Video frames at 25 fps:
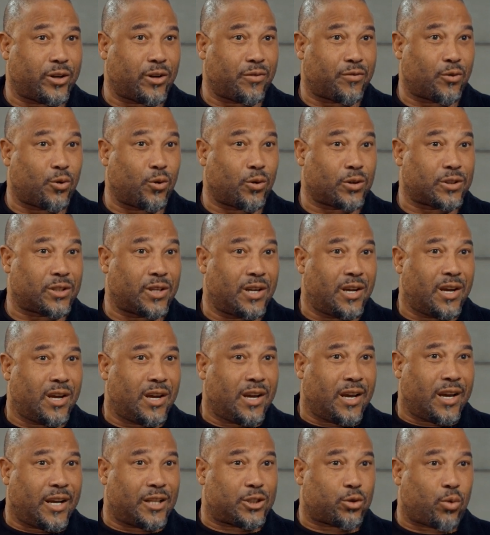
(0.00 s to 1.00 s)
and of course
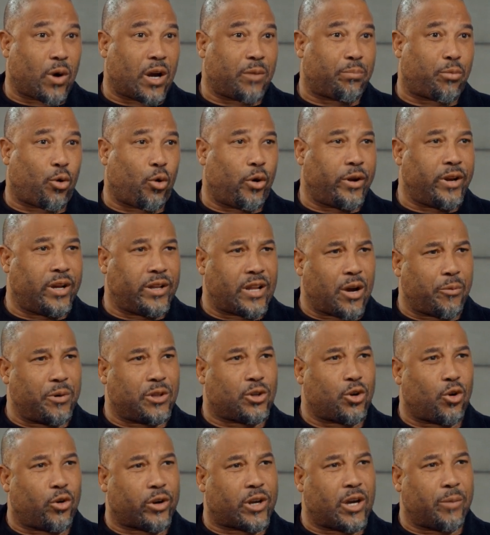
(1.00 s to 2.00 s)
it's quite poignant that we're
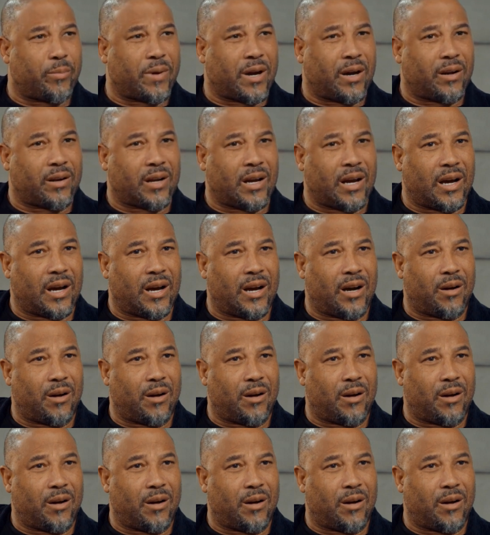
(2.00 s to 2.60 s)
talking about